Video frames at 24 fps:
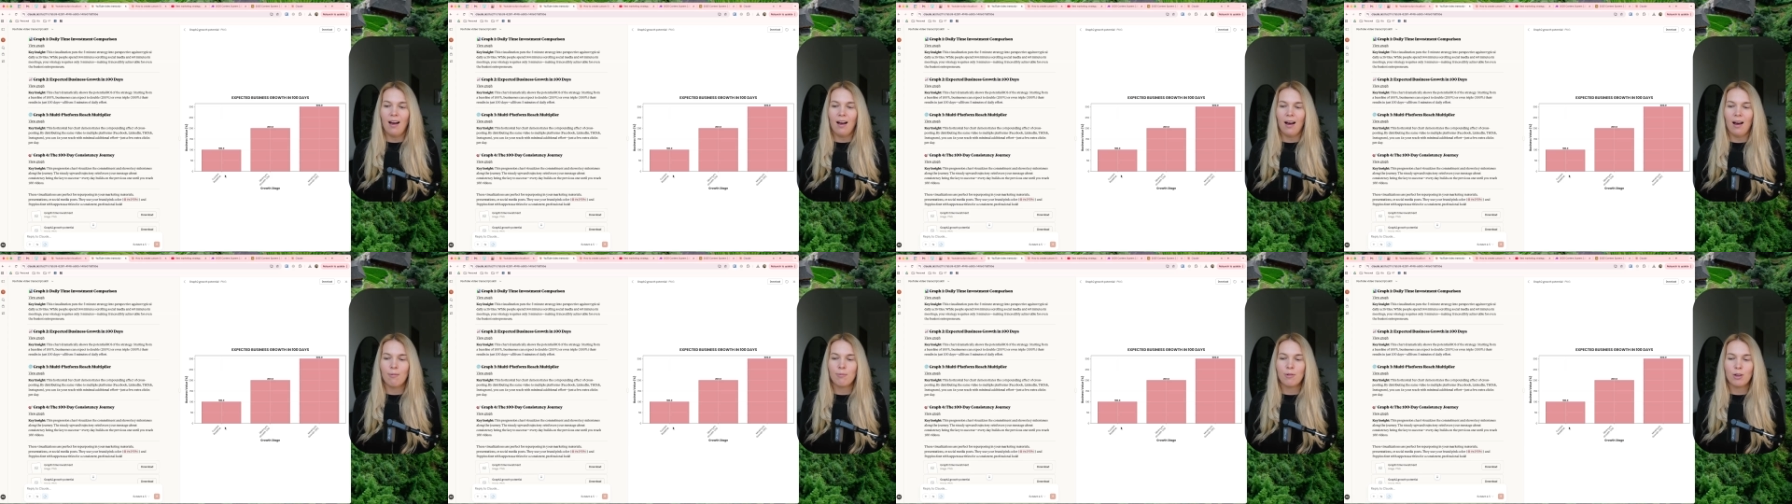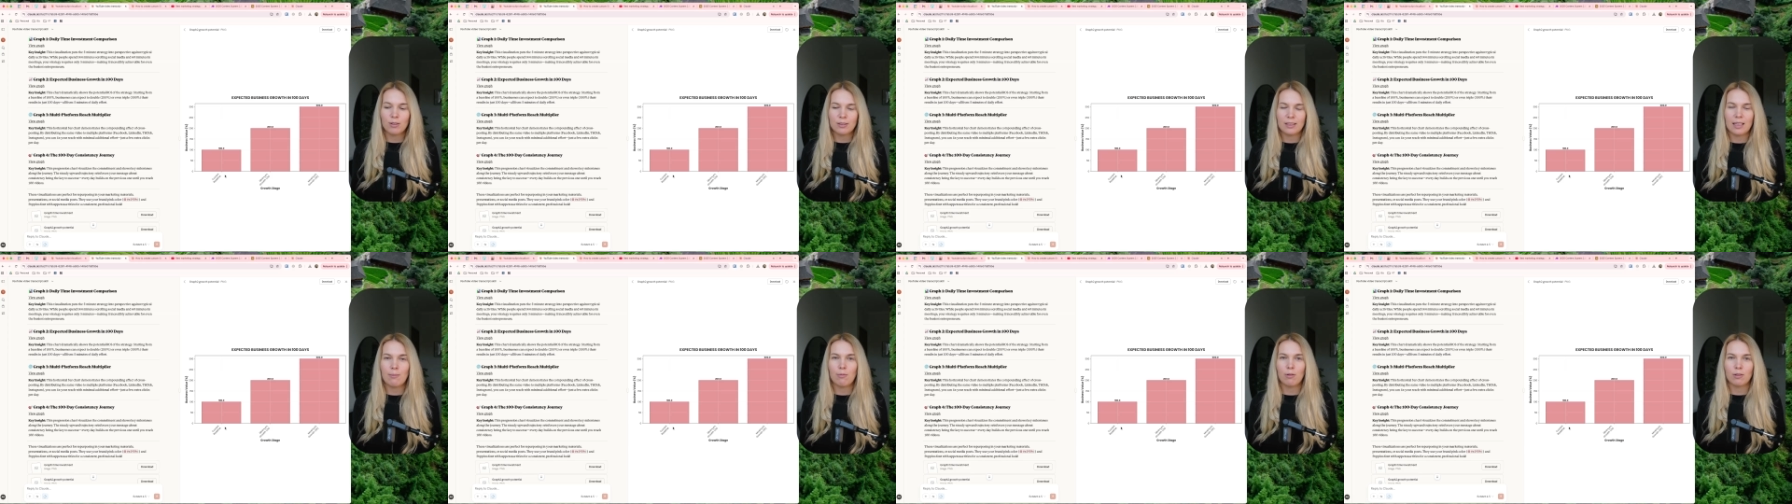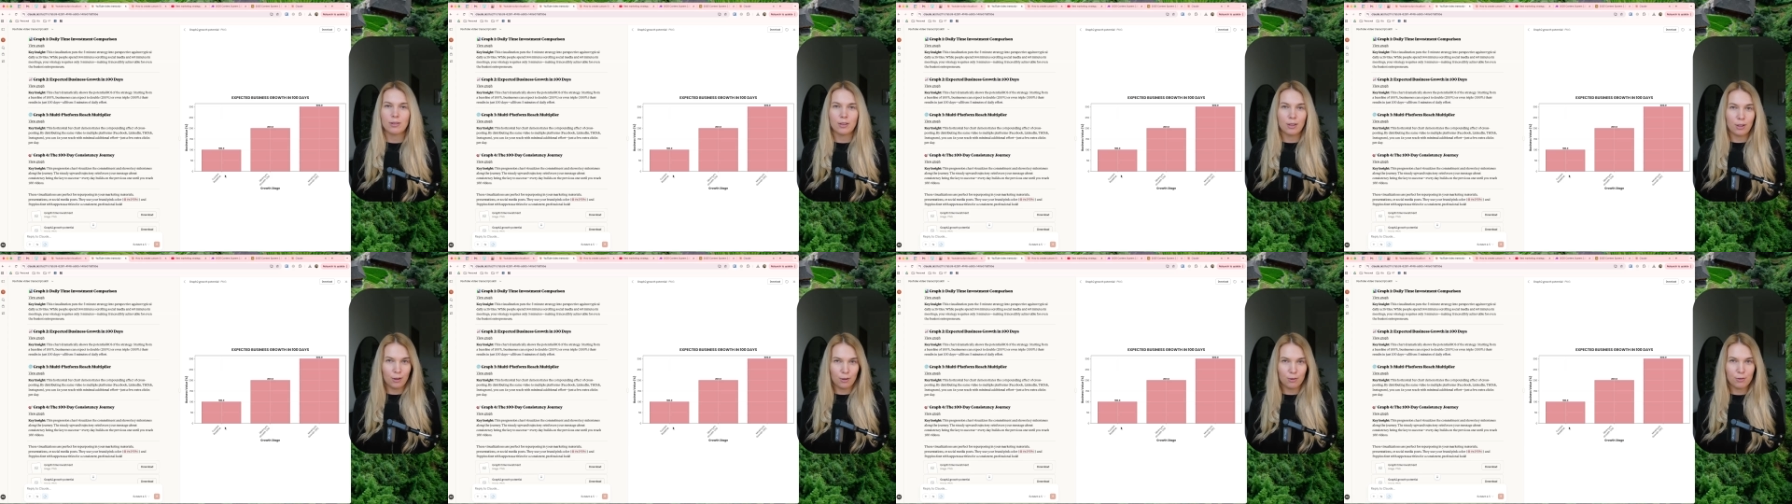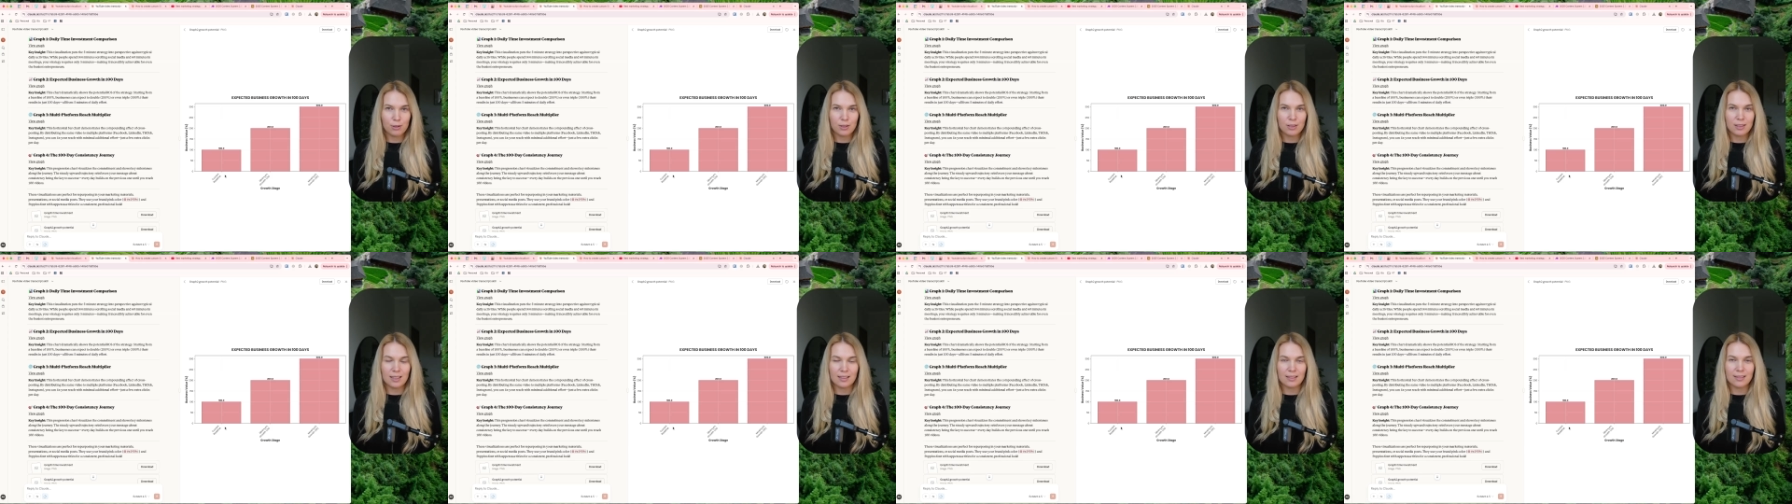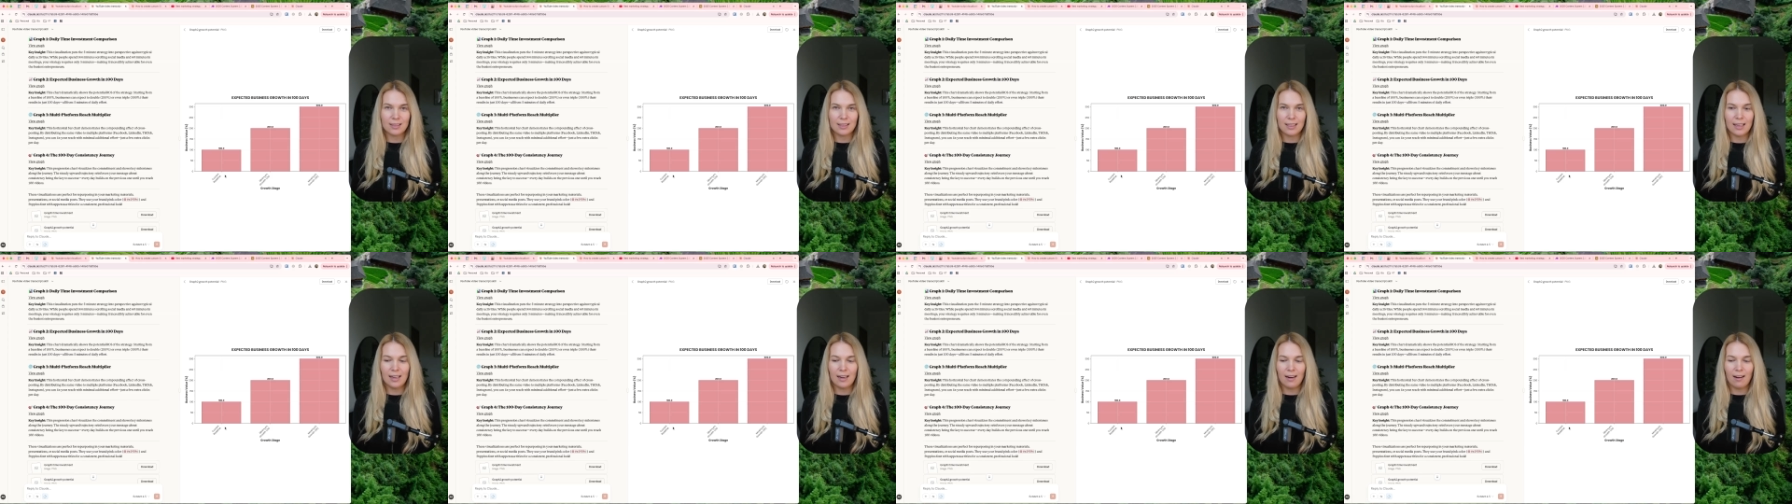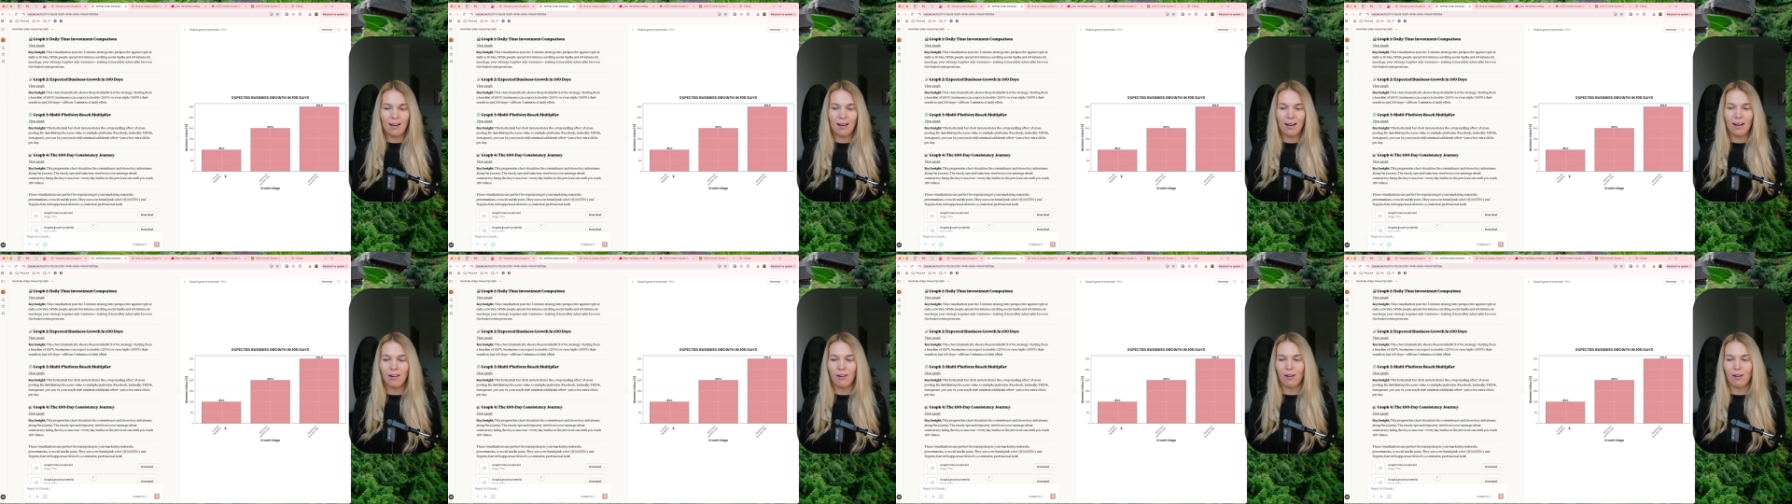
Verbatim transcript: I'm not able to use this data.